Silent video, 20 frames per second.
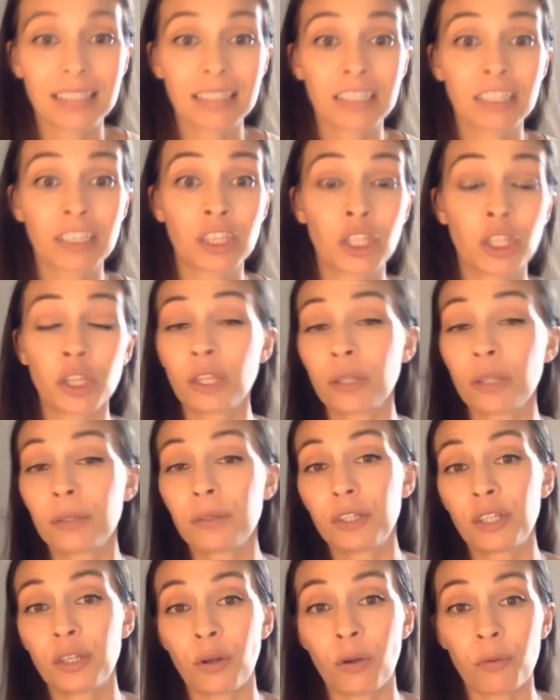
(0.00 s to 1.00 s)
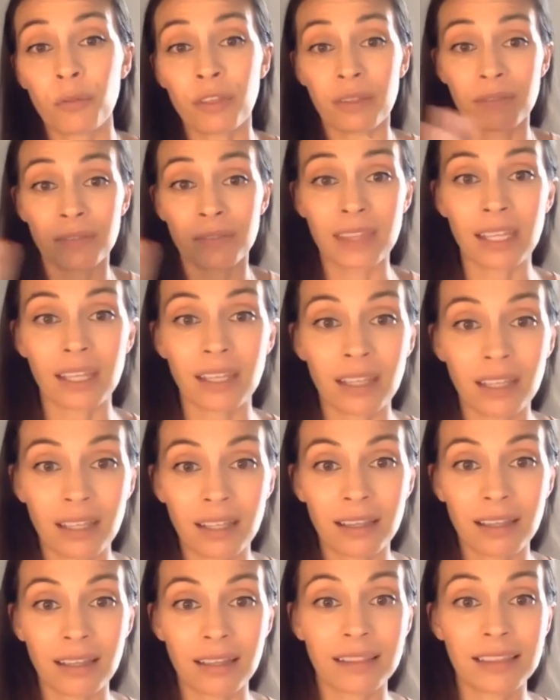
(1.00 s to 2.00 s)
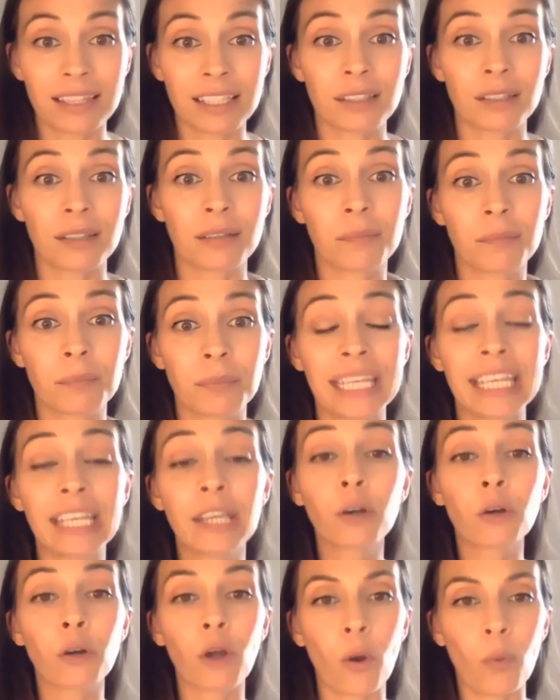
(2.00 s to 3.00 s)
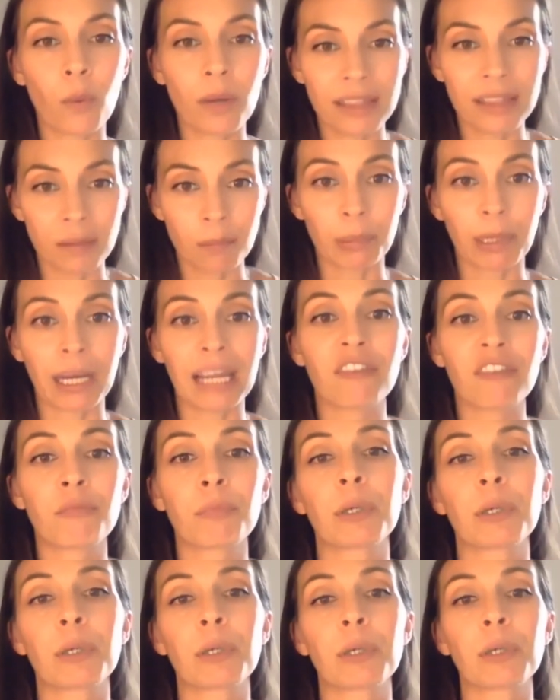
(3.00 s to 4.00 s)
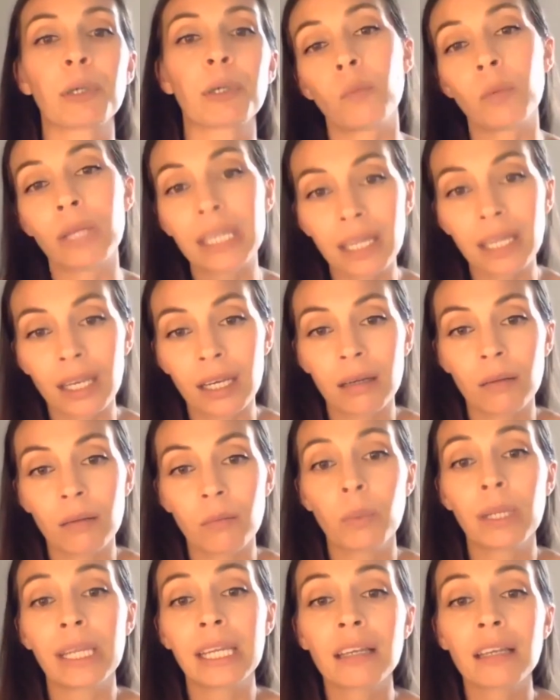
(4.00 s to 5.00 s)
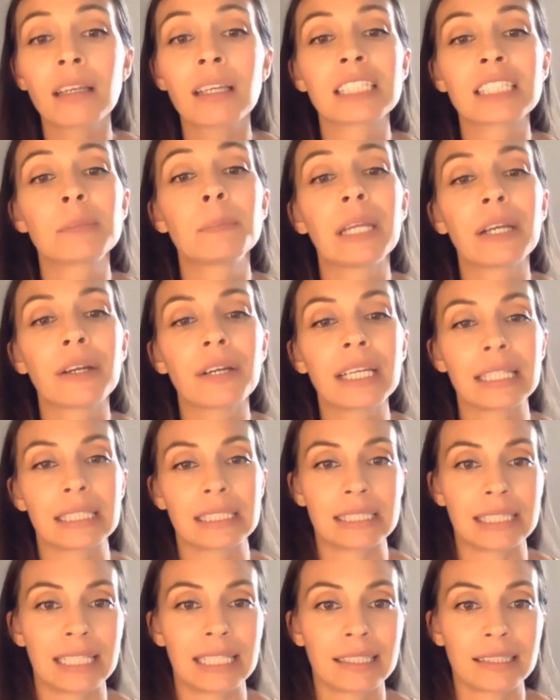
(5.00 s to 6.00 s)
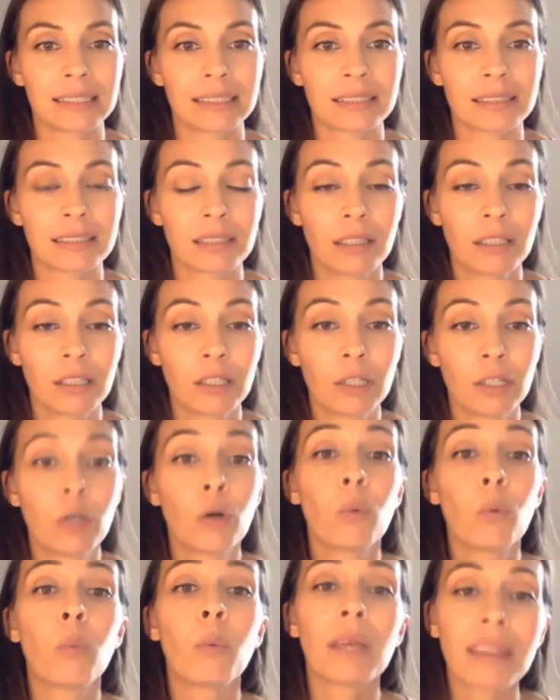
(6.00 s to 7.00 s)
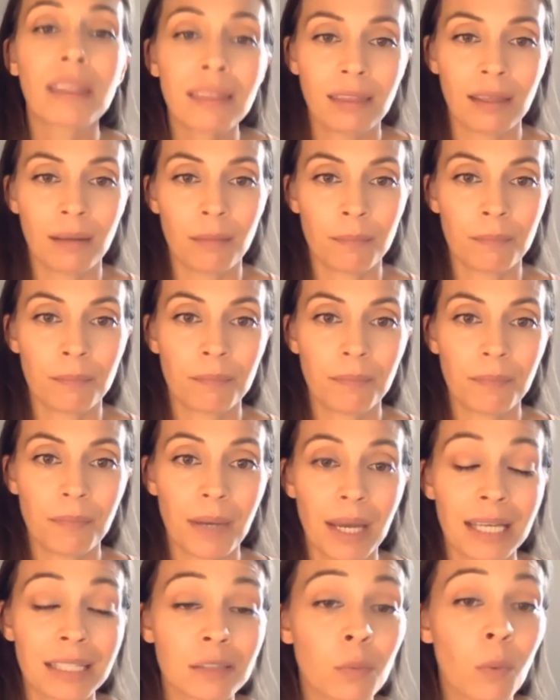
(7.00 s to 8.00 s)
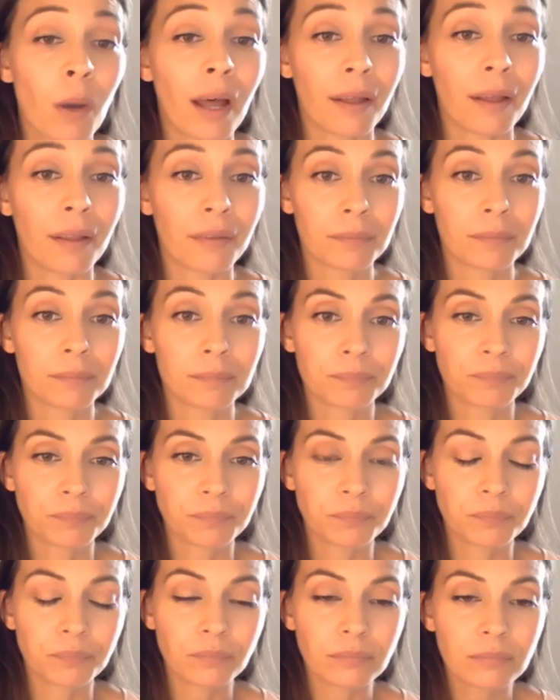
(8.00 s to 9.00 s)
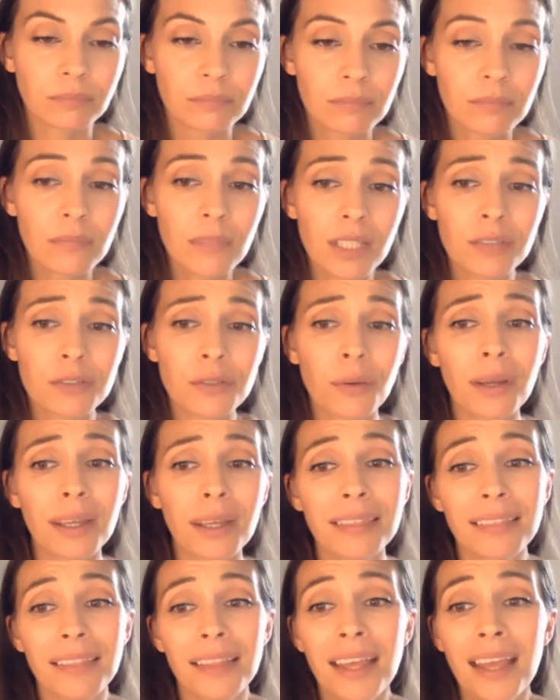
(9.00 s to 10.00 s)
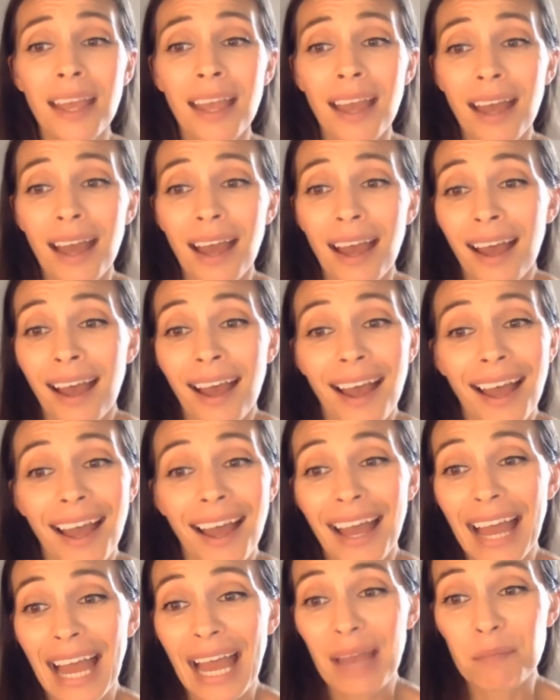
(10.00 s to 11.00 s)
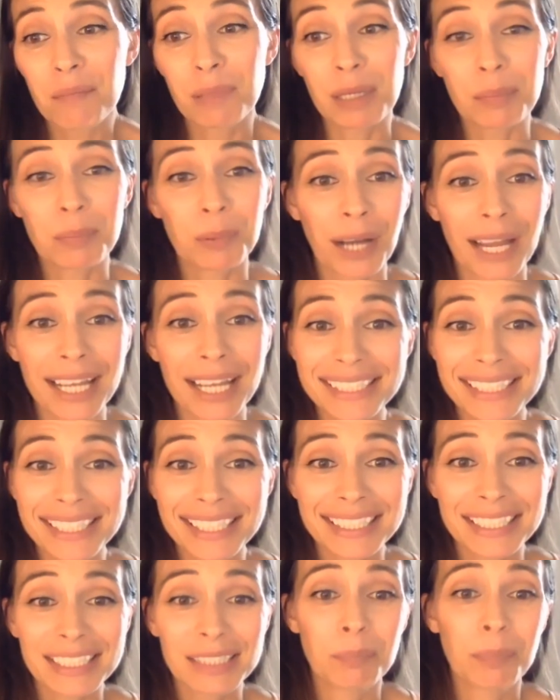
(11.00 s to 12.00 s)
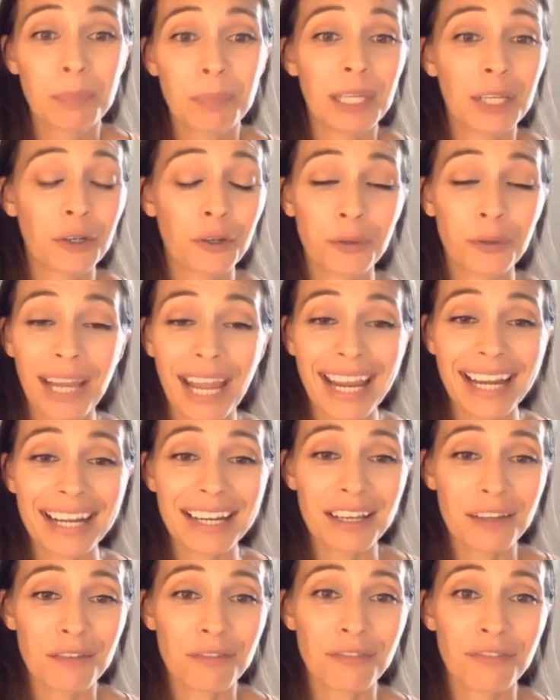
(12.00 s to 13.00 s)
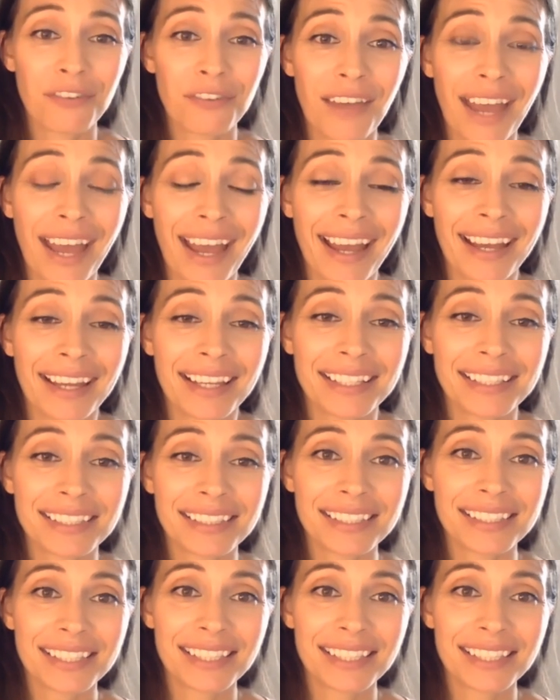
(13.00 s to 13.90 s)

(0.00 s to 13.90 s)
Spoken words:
the hero and the brave person. We can experience things with them as well. So I be present, be creative, and